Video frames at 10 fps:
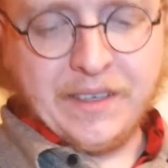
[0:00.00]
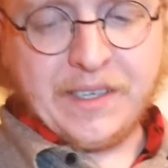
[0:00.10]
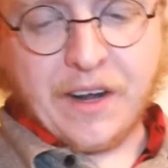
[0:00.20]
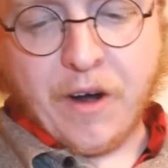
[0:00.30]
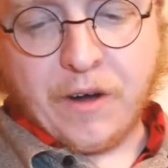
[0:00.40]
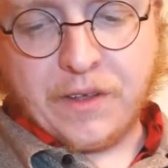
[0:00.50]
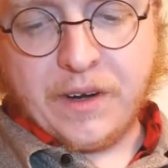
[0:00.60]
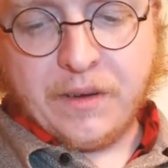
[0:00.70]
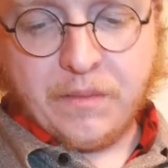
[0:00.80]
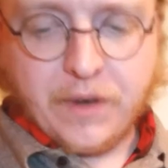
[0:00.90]
said
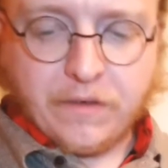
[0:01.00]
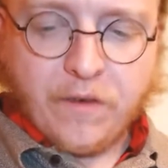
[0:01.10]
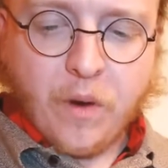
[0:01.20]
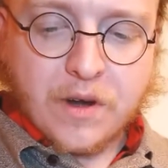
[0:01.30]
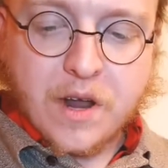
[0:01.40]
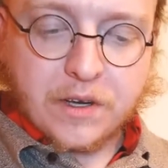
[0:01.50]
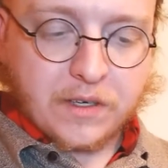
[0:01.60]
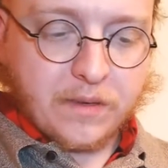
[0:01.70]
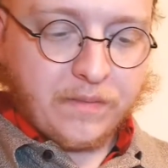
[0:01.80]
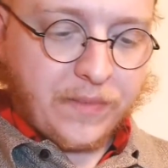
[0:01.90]
Arthur, but Ford
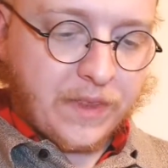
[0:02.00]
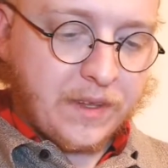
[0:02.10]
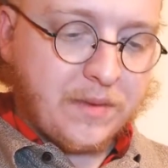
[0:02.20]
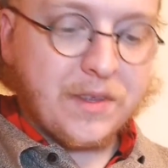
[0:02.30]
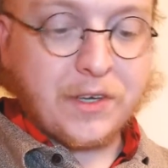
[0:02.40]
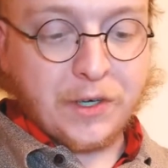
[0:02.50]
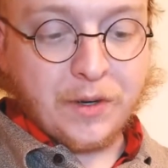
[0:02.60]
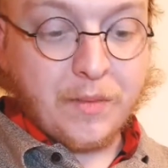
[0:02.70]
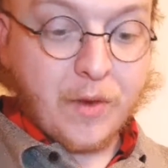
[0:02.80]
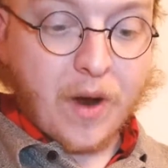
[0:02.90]
nudged him with his
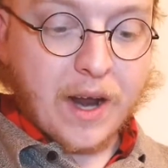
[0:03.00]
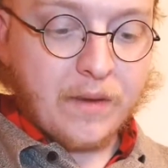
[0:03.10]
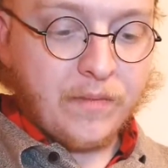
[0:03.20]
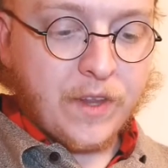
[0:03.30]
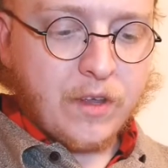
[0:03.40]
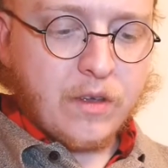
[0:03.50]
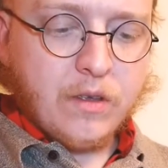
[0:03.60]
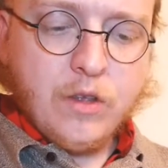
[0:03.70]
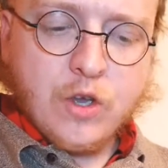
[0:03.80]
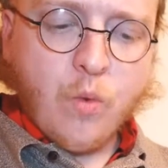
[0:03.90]
shoe to be quiet.
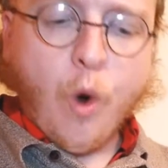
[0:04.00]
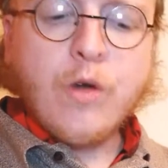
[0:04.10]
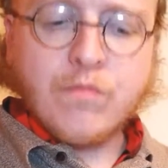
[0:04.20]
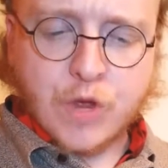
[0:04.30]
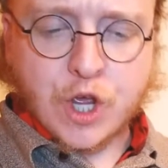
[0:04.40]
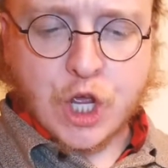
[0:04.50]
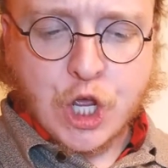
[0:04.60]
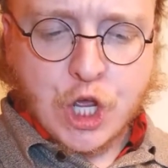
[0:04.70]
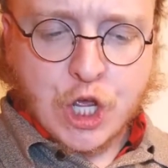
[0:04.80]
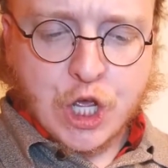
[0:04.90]
"You want
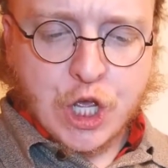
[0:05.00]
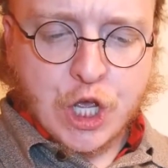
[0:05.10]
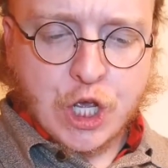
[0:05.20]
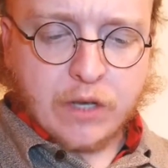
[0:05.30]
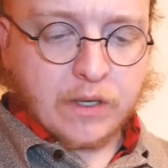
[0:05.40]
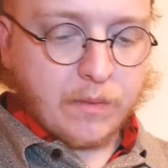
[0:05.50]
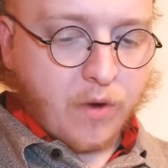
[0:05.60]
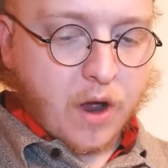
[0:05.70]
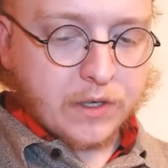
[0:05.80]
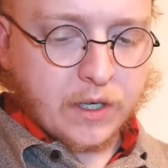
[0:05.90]
me," said
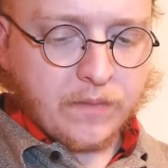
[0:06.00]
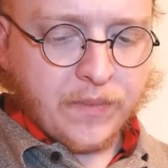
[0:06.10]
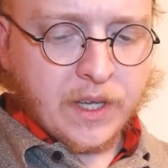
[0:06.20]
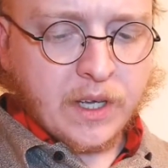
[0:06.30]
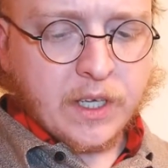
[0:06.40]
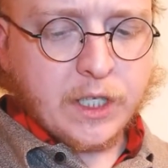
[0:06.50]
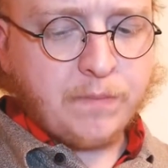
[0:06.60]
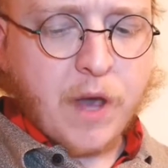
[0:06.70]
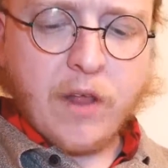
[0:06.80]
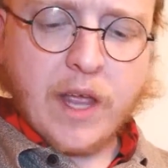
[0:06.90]
Prosser,
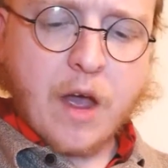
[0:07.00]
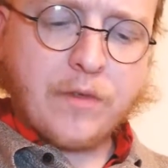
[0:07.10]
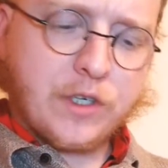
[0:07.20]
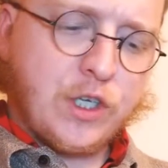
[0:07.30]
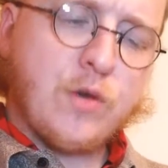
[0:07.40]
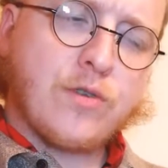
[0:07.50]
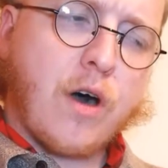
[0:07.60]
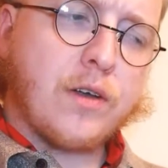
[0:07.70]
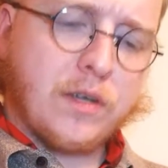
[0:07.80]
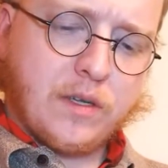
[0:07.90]
spelling out this new
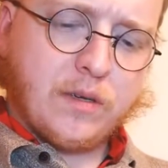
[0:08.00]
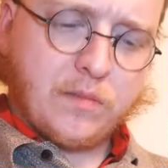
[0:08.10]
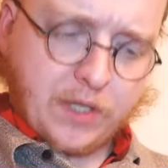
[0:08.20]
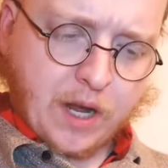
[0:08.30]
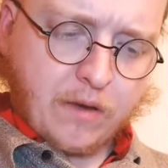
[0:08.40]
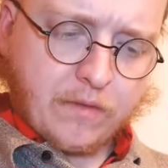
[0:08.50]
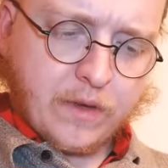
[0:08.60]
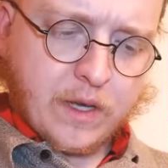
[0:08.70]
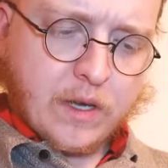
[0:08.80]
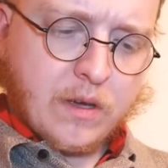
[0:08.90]
thought himself,
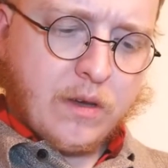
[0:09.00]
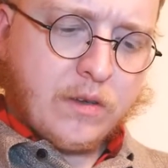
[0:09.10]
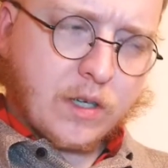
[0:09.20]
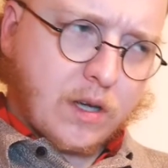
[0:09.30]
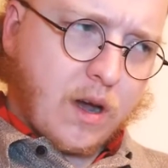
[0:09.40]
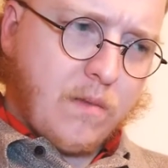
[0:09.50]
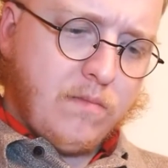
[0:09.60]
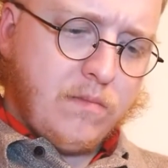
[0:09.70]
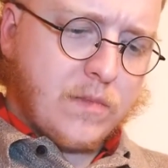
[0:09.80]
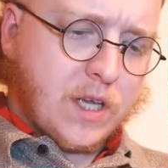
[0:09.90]
"to
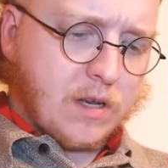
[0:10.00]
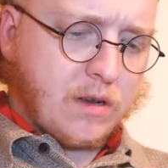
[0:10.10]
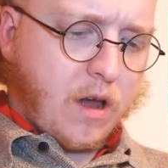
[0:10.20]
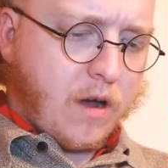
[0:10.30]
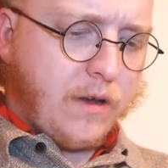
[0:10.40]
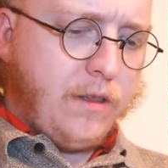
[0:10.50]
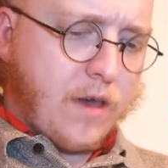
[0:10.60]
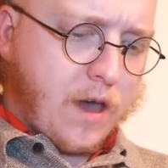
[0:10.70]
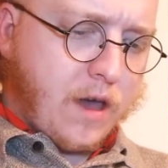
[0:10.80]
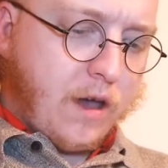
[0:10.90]
come and lie
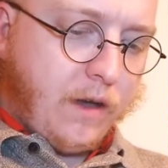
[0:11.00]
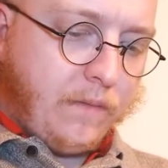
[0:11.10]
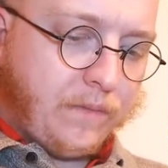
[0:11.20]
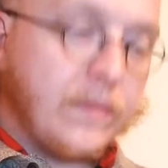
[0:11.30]
there?"